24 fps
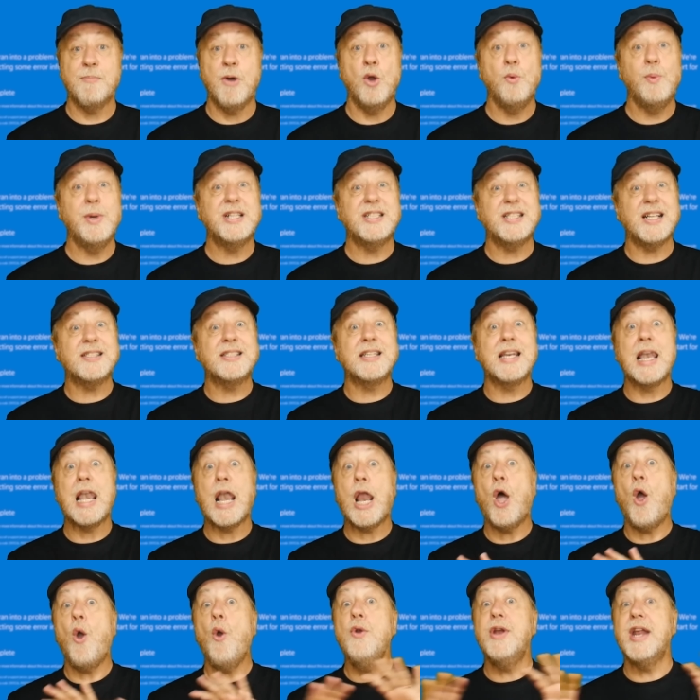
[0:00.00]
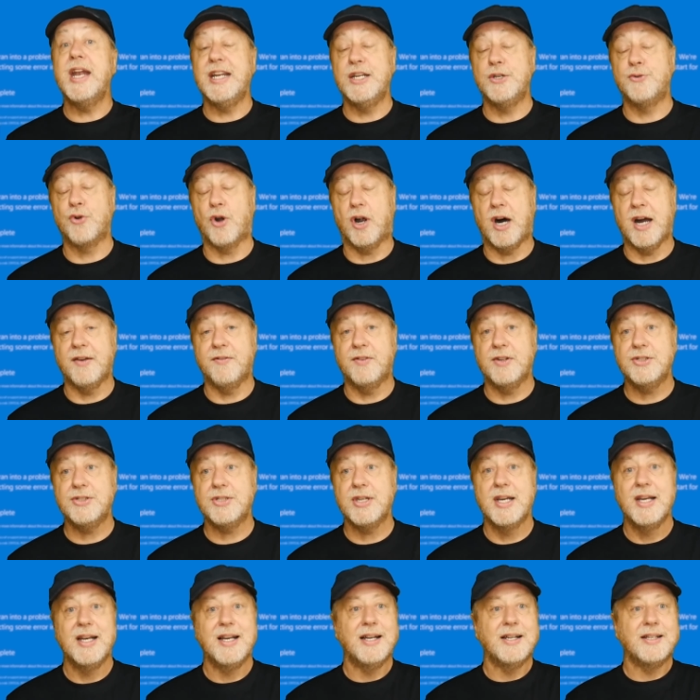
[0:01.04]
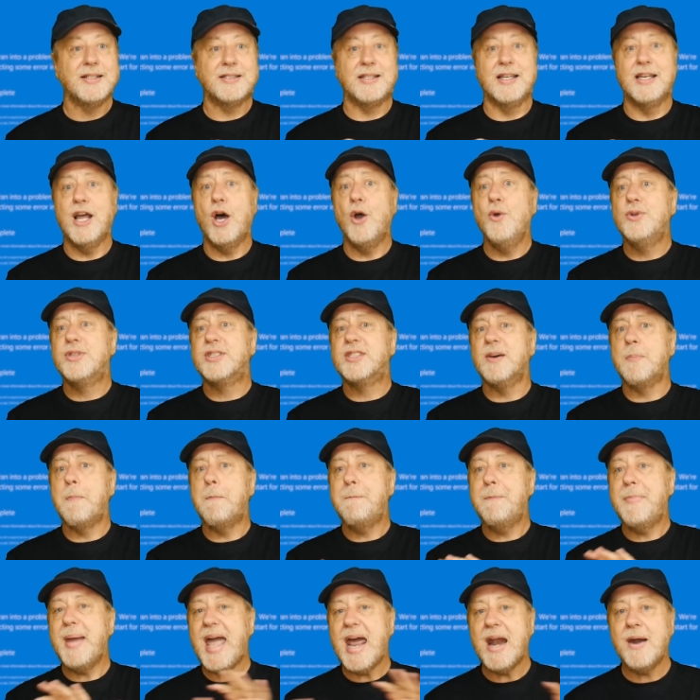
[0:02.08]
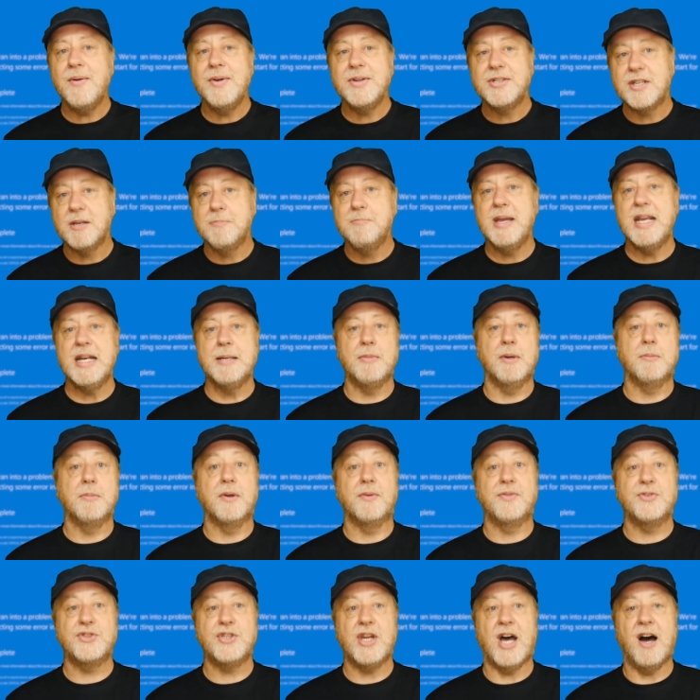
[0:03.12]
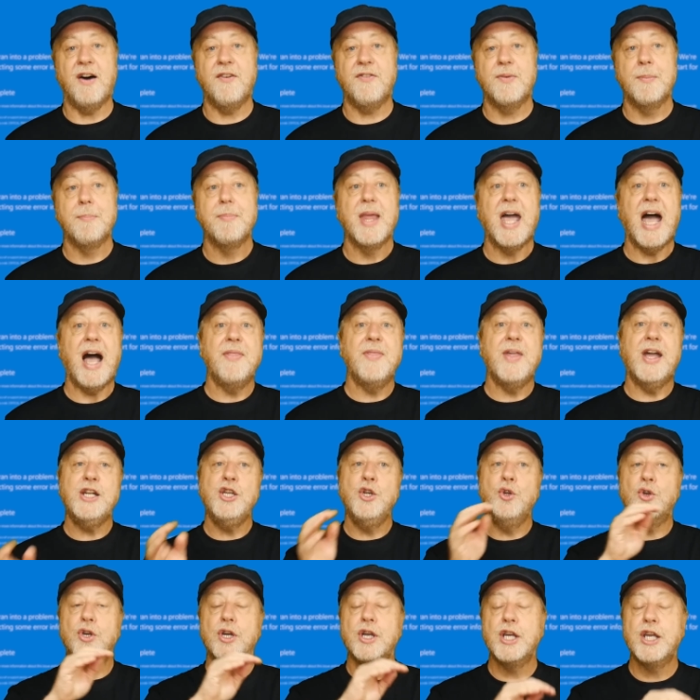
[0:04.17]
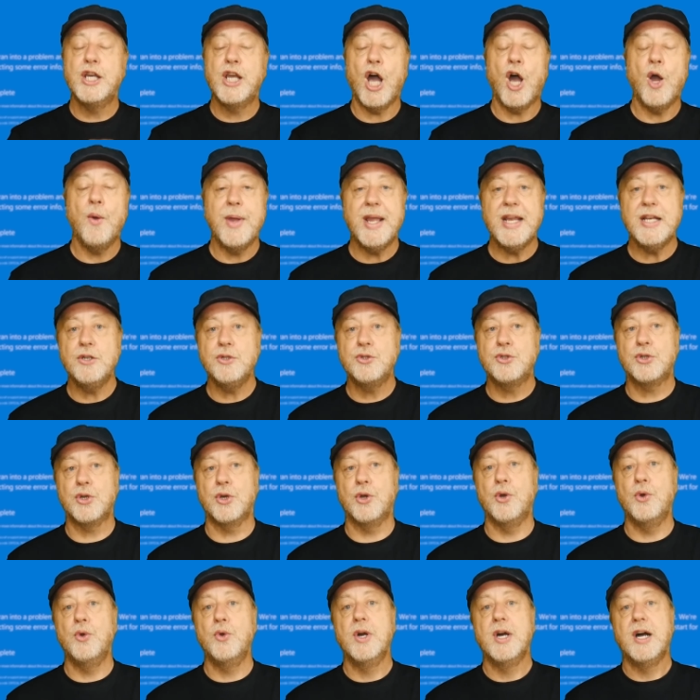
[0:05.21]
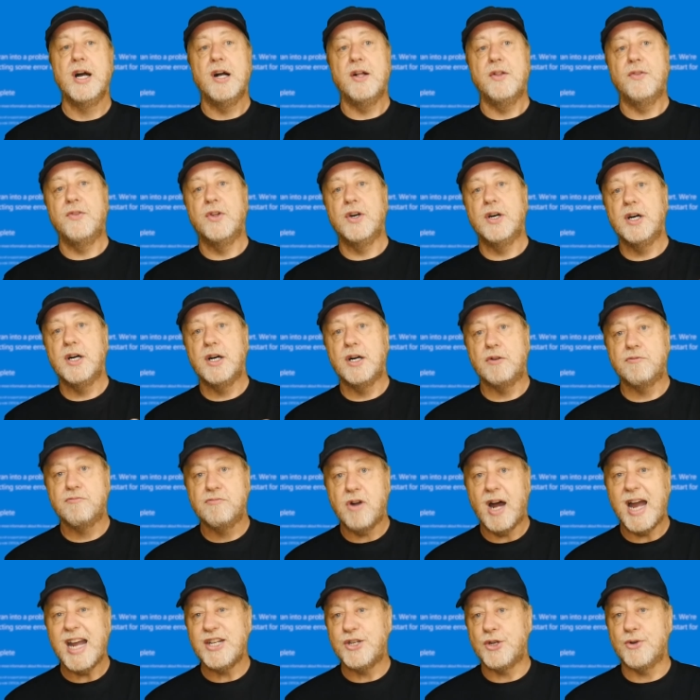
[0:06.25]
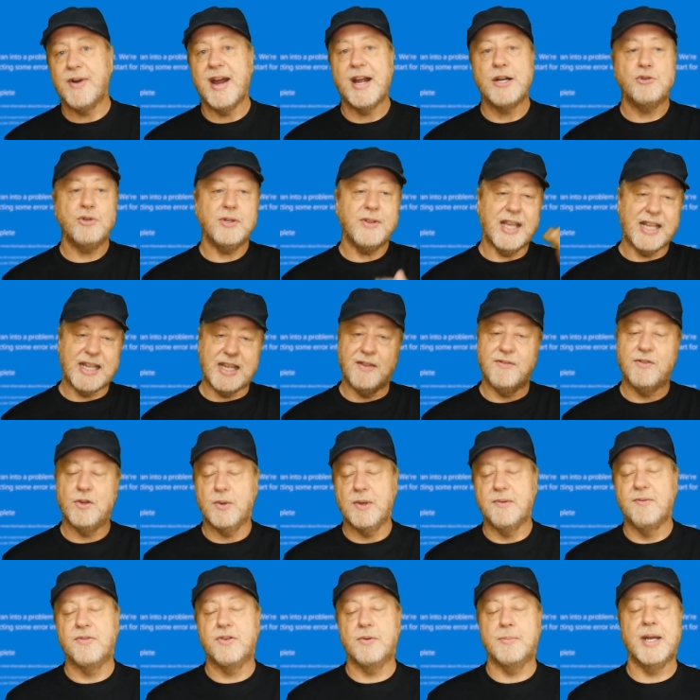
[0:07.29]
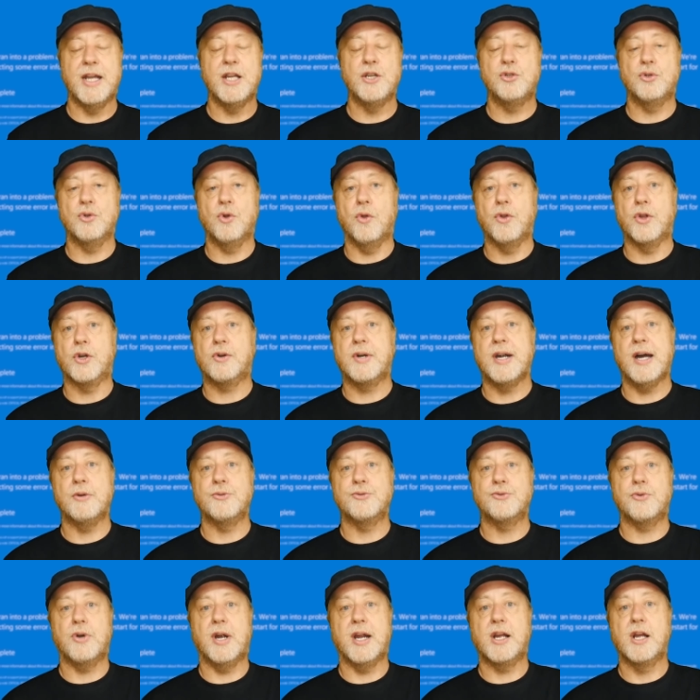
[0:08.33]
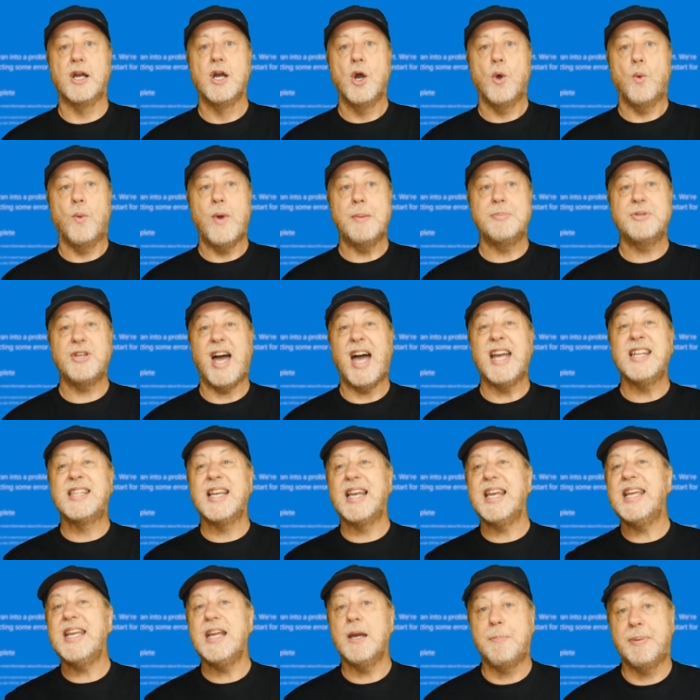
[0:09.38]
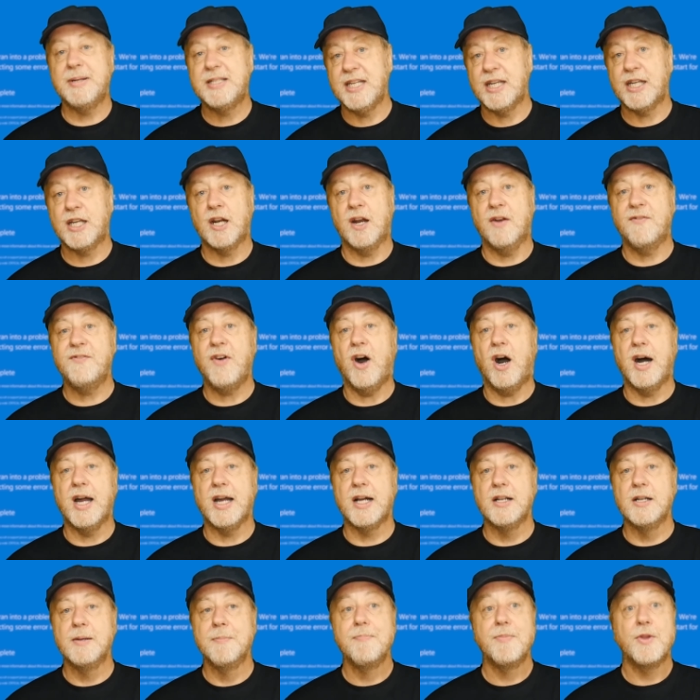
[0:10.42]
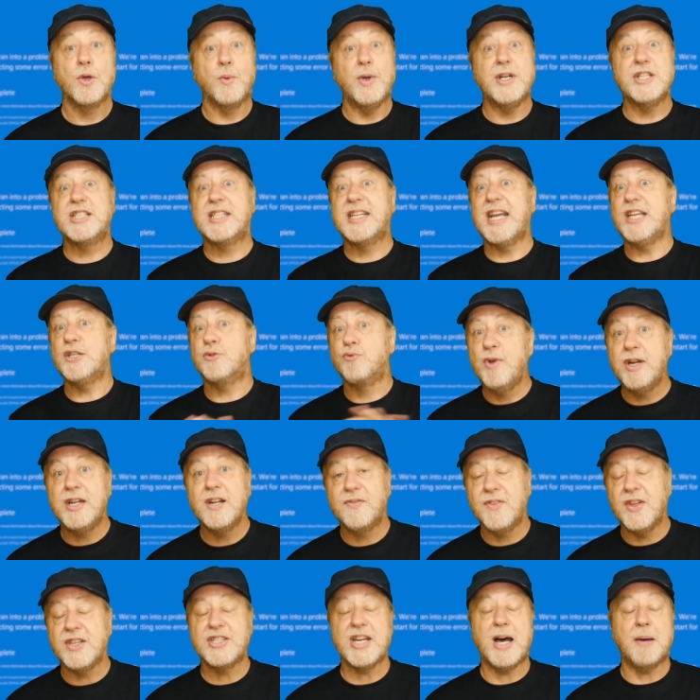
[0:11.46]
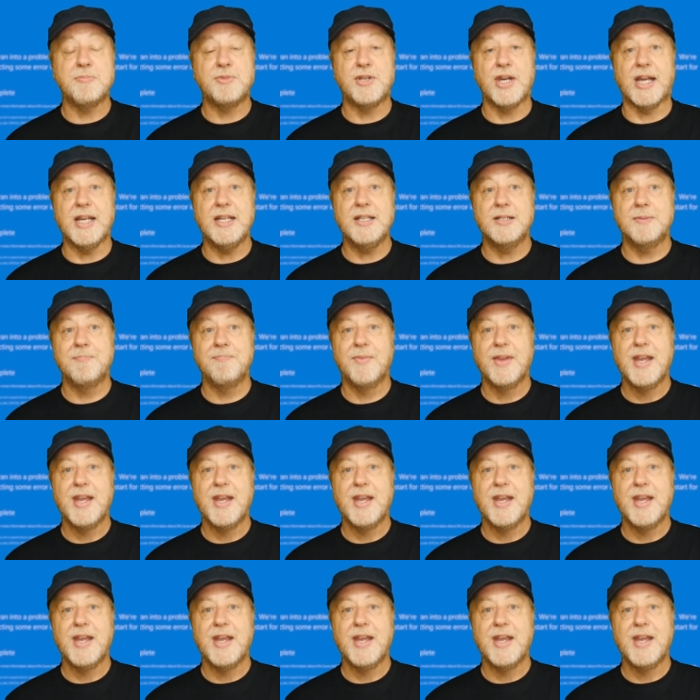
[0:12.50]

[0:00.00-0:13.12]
mode which doesn't load any drivers, loads the barest minimum of stuff, and then you can go into the right directory. They give you information on the CrowdStrike website and delete a particular file which gets rid of this update.